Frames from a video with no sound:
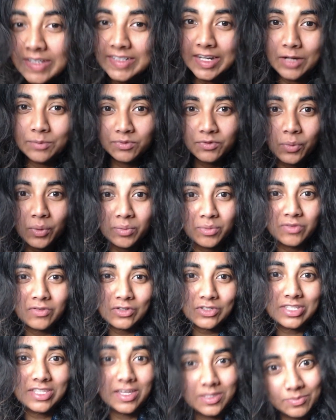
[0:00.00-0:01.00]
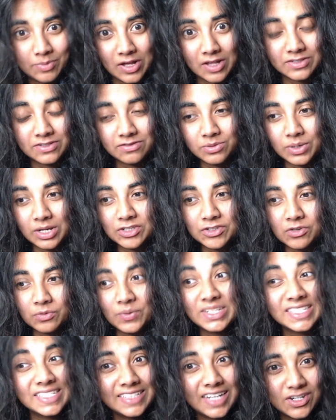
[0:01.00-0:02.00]
Now, before we move on to the other parts of the question, we
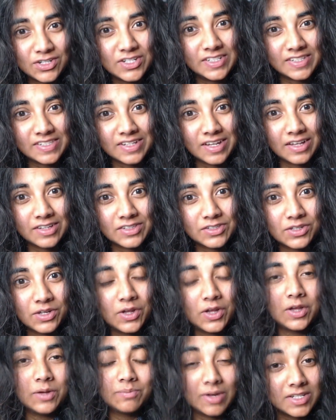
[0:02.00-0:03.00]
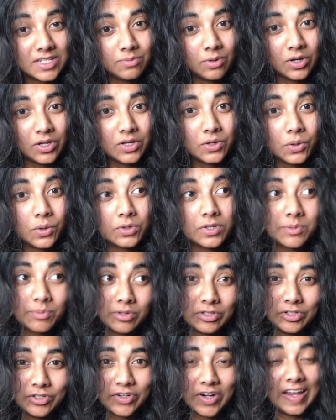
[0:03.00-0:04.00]
didn't actually discuss metabolic or
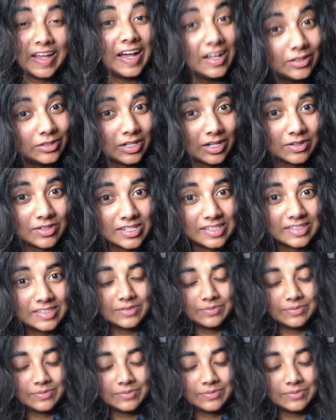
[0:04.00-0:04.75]
respiratory alkalosis.